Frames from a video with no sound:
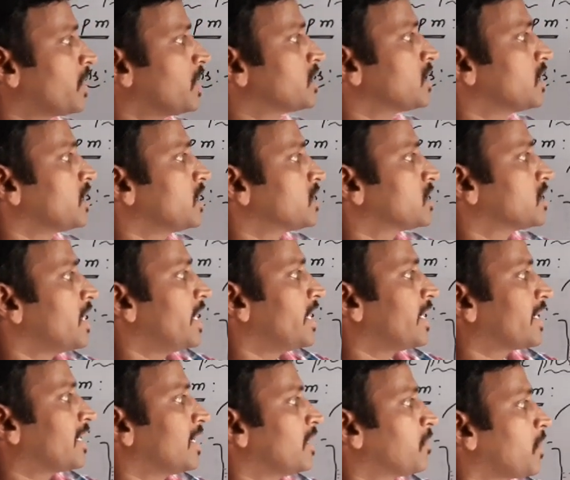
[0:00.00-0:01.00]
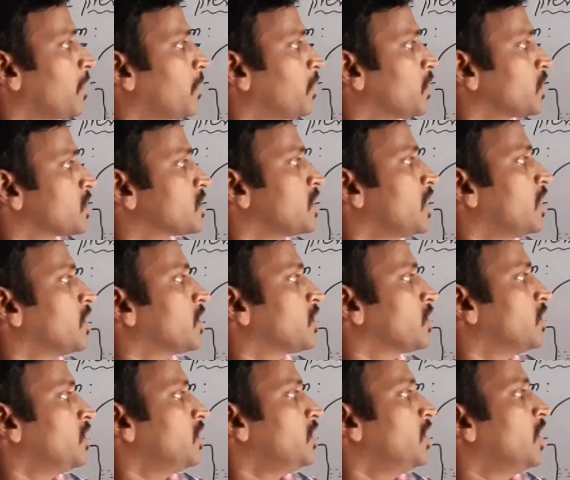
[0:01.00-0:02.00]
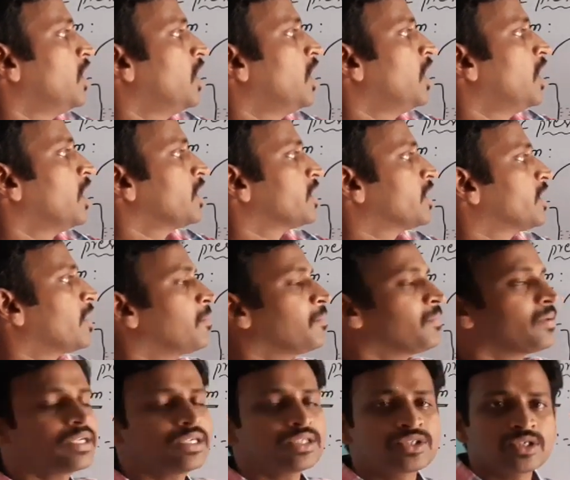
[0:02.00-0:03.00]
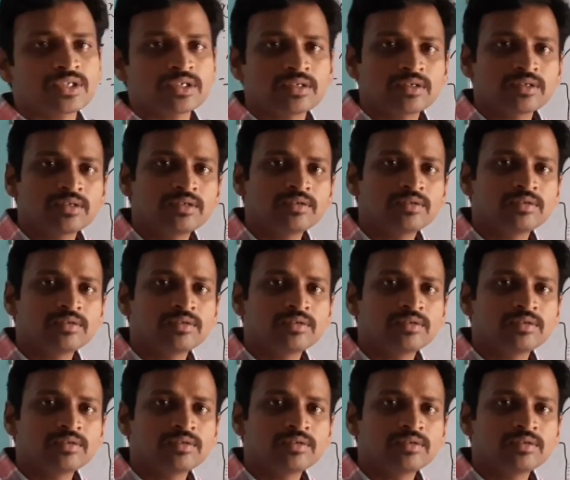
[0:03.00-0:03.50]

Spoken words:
pressure is directly proportional to temperature.